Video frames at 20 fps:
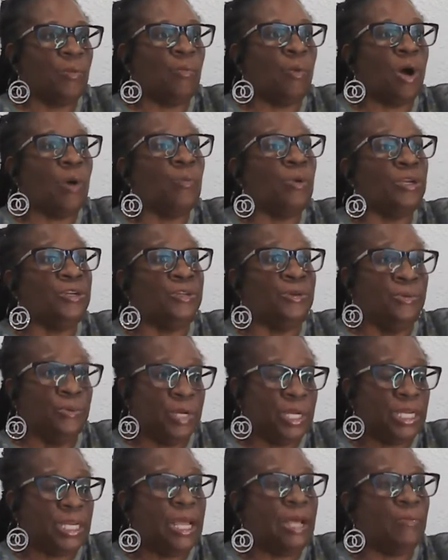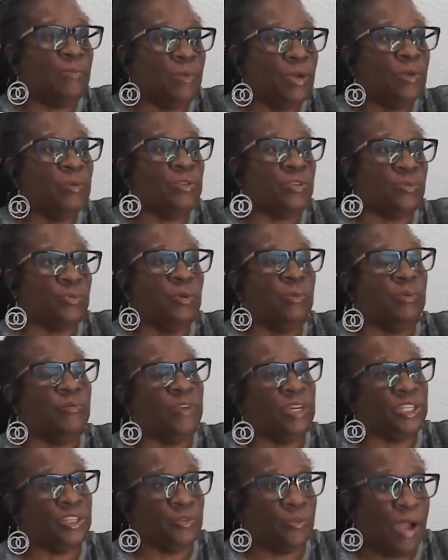what we're doing, and we
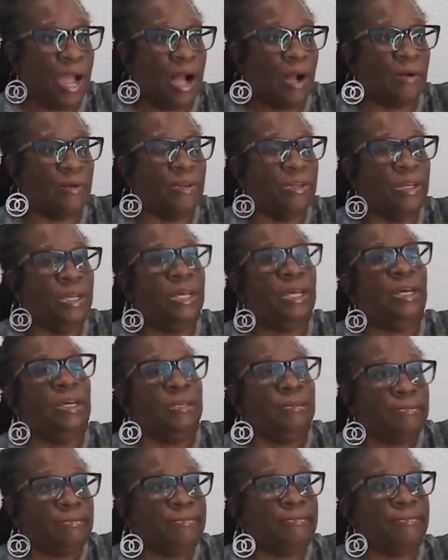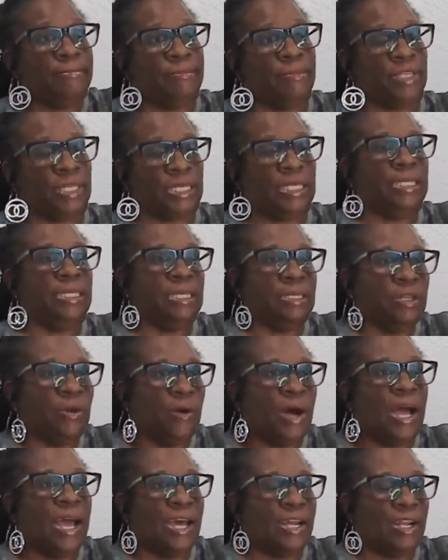would venture out. She didn't
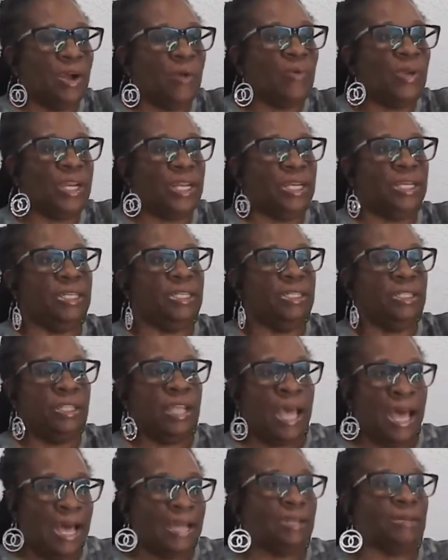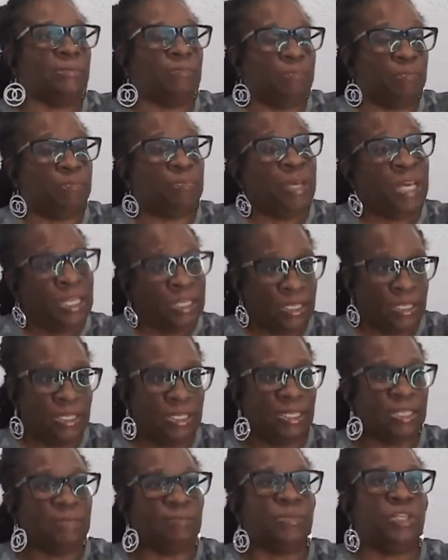know I had already had a
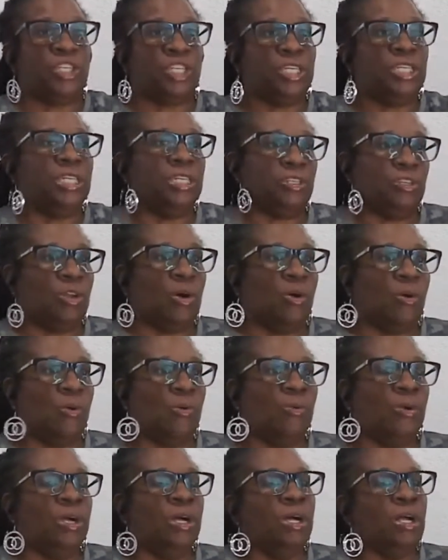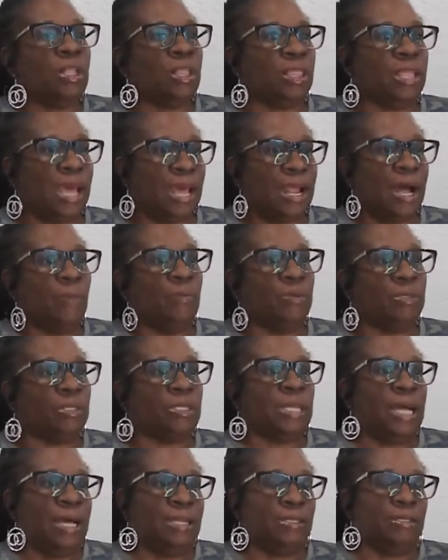business, but she didn't know that I
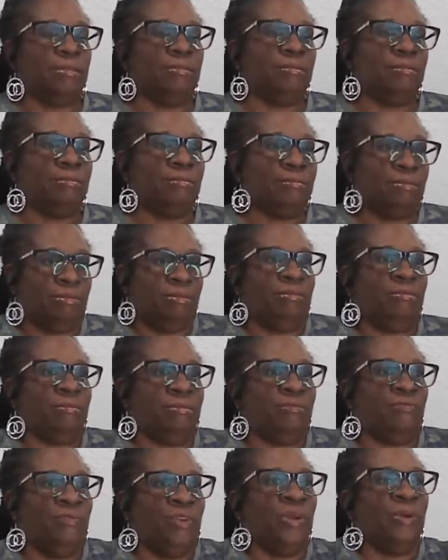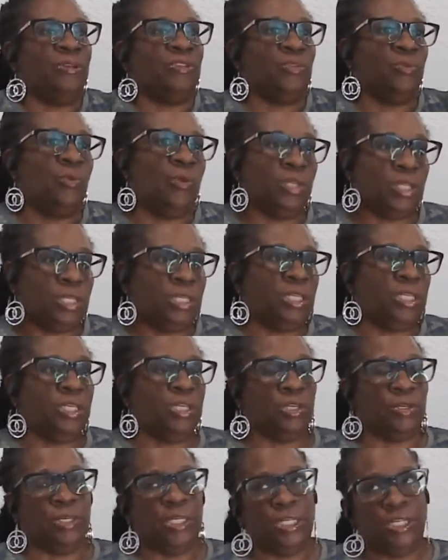was kind of veering towards the
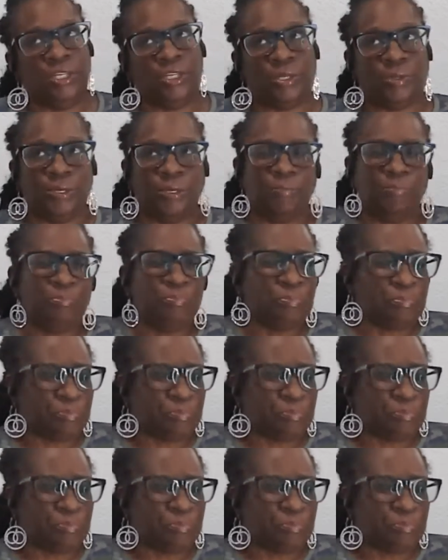t-shirt industry.